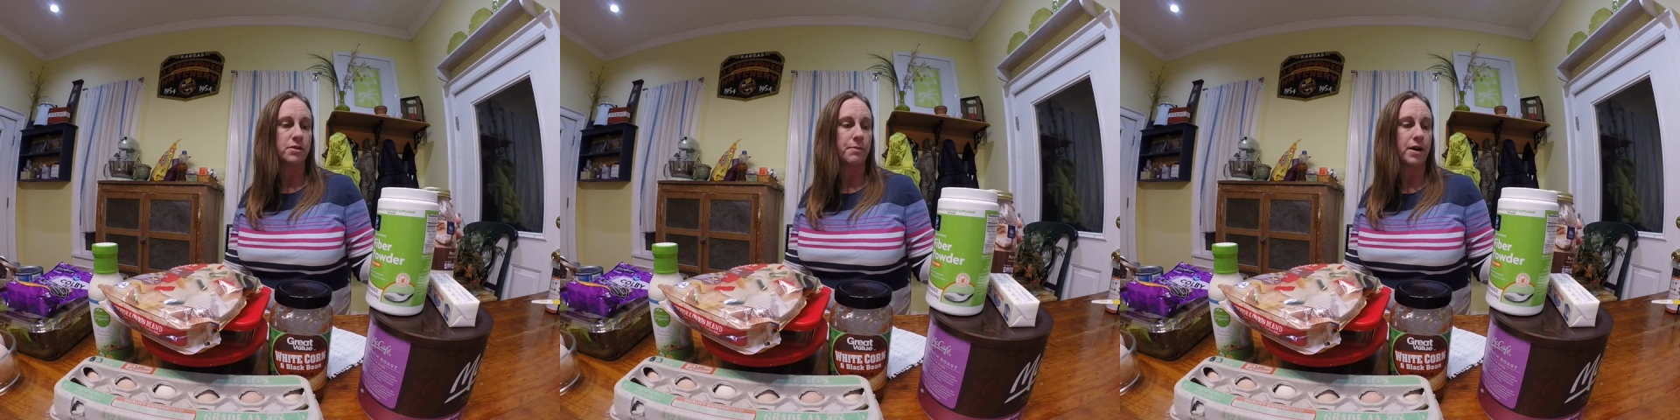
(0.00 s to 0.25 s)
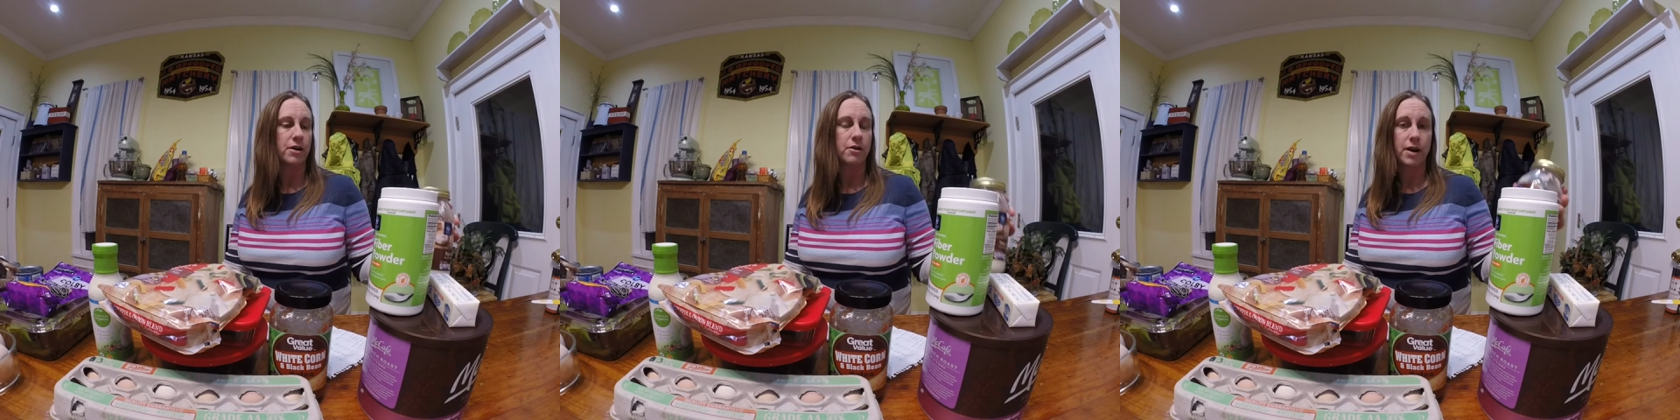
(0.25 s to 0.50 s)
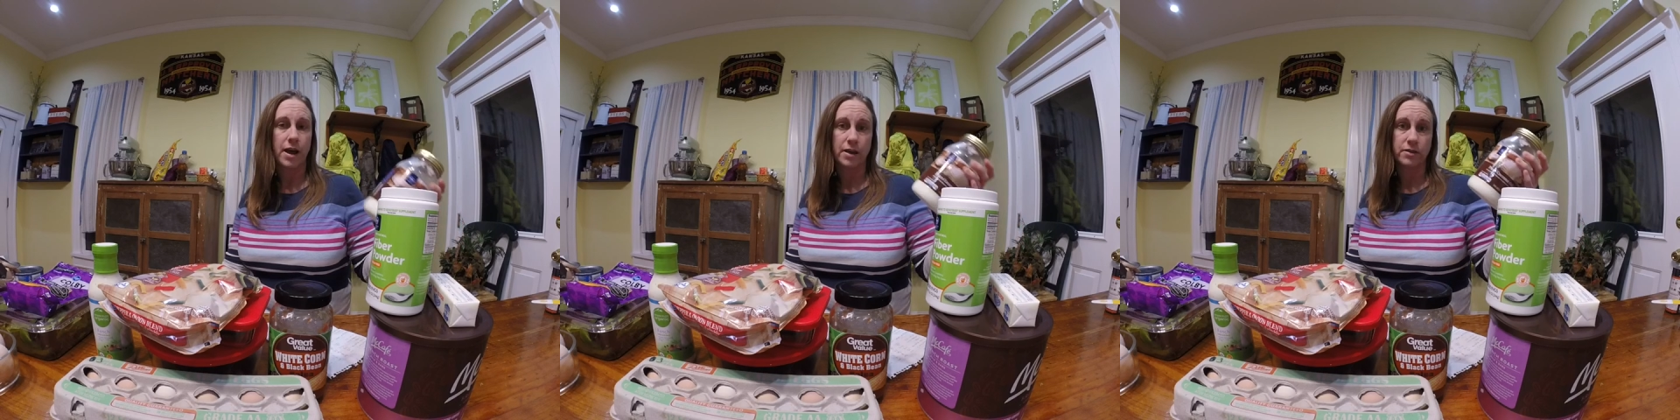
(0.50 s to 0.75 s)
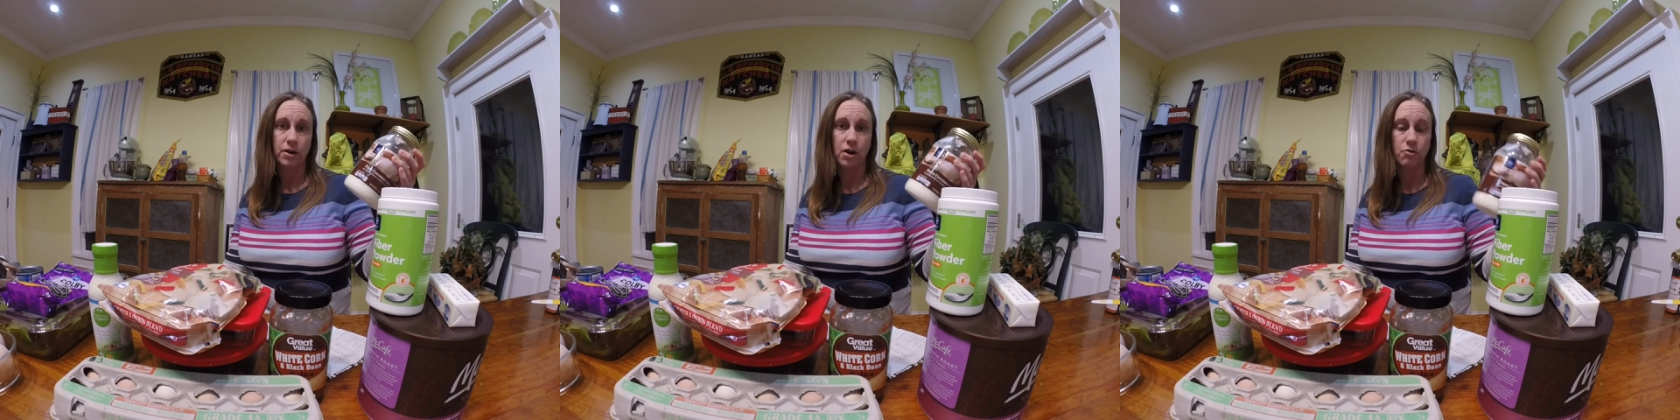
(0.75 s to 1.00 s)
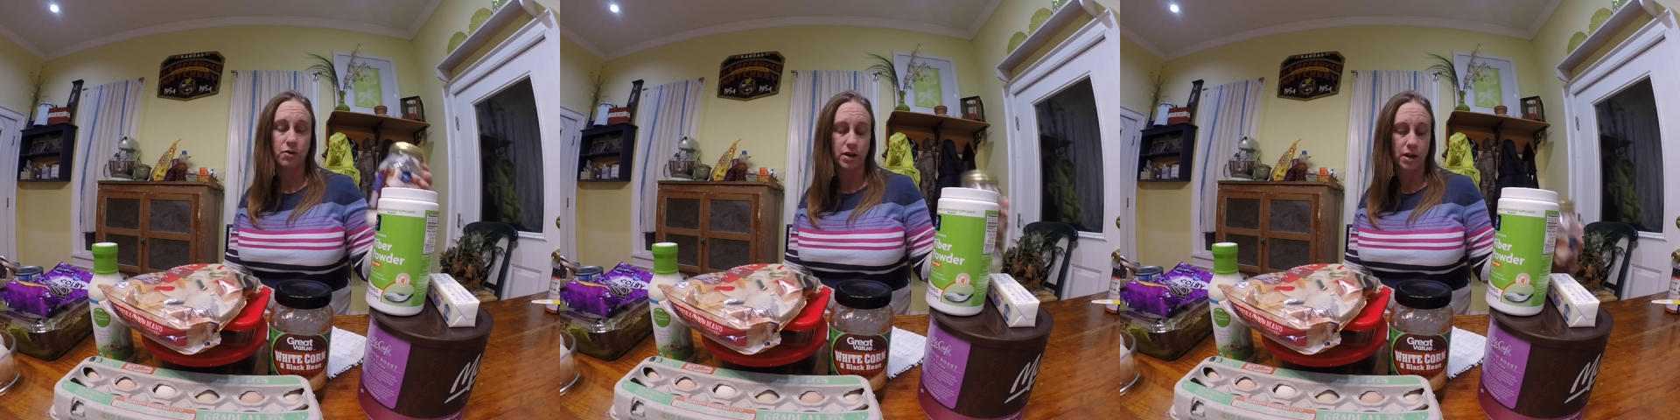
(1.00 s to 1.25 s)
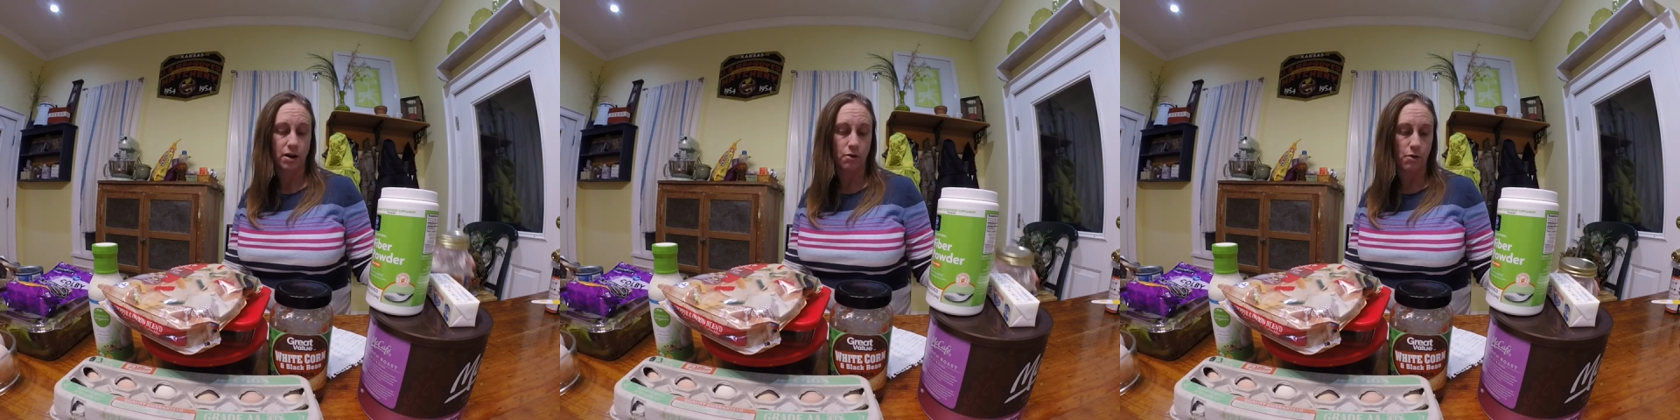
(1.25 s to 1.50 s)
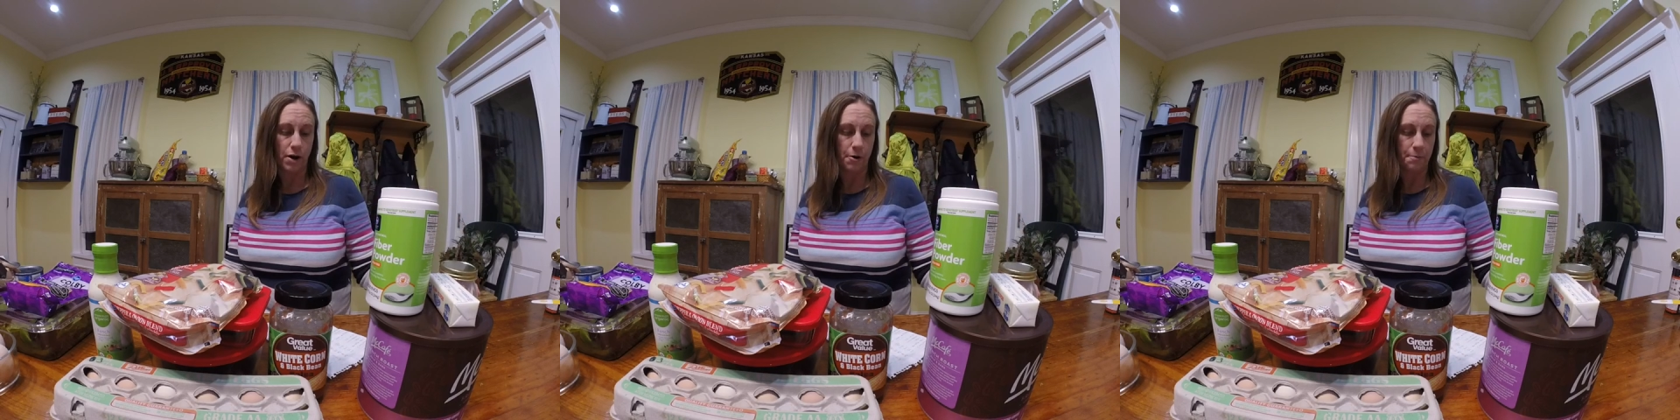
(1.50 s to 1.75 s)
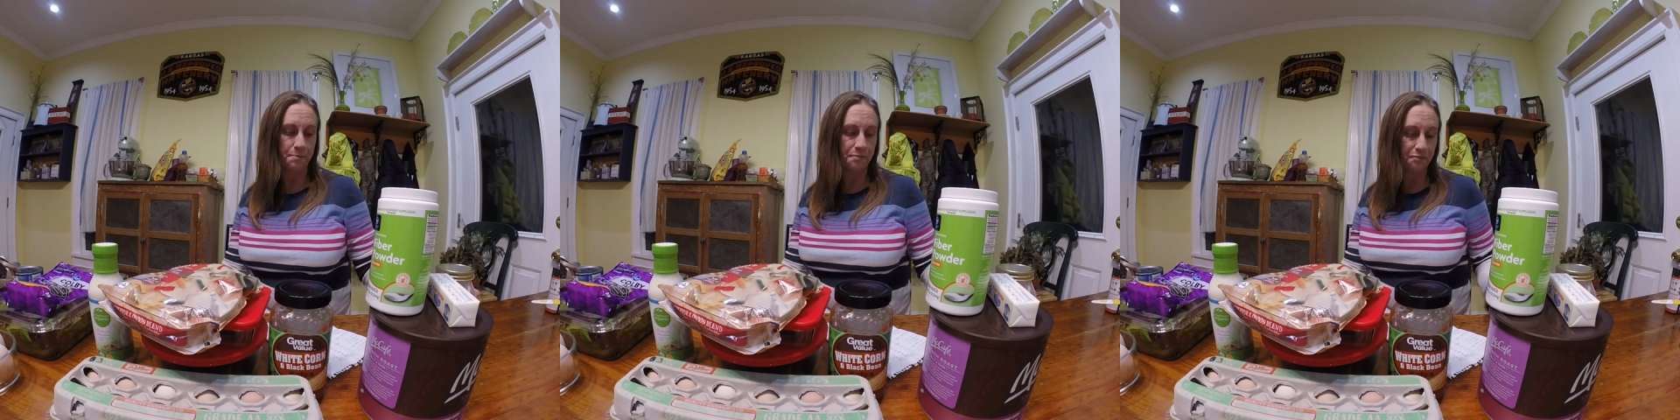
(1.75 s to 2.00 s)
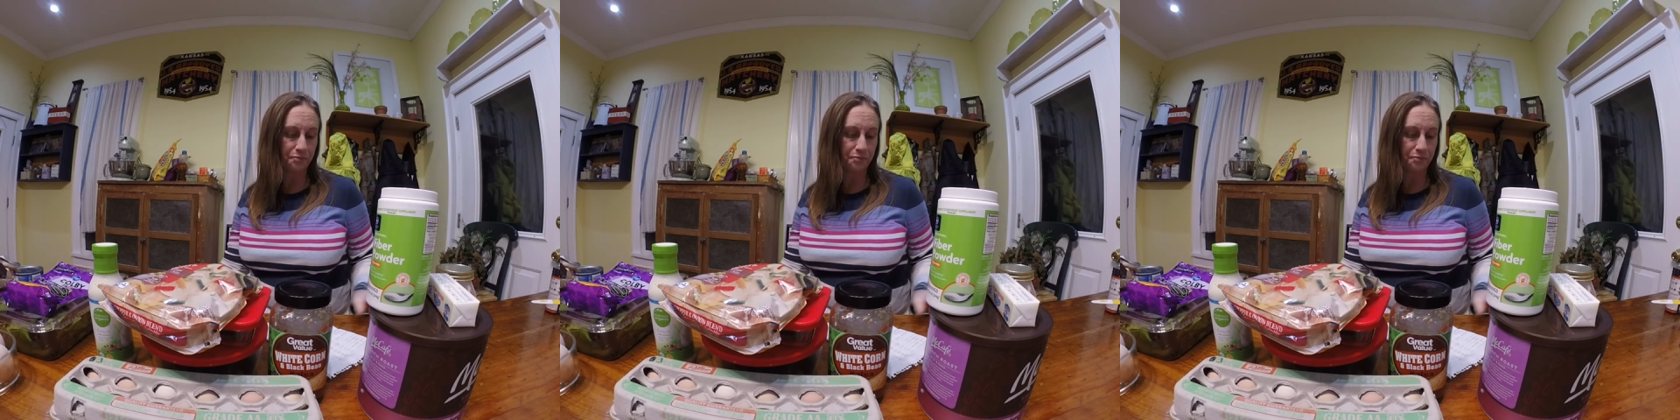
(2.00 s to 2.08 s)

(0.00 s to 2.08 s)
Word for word: the butter, and the coconut oil,